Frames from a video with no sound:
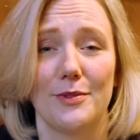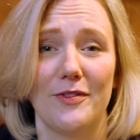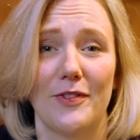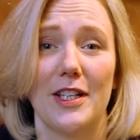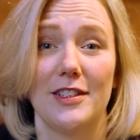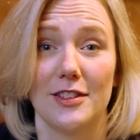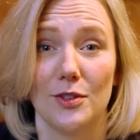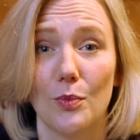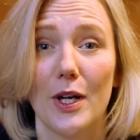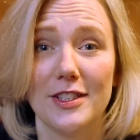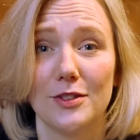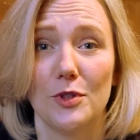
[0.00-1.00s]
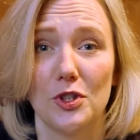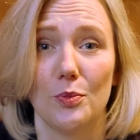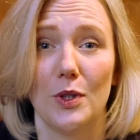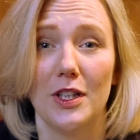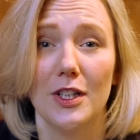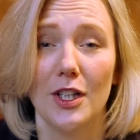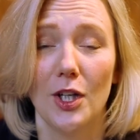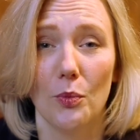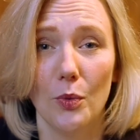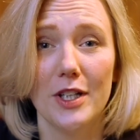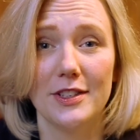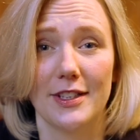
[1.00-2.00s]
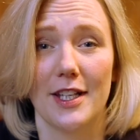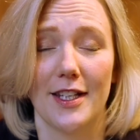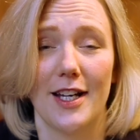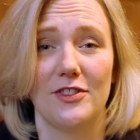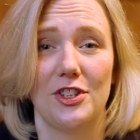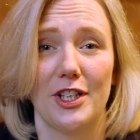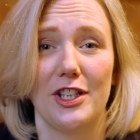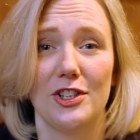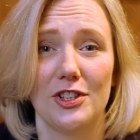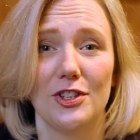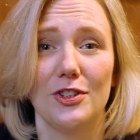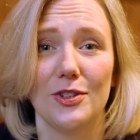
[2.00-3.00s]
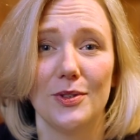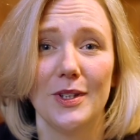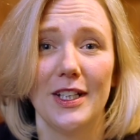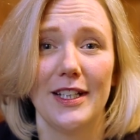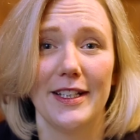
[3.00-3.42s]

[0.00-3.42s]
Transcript: that we face and the ways in which we work together have to change too,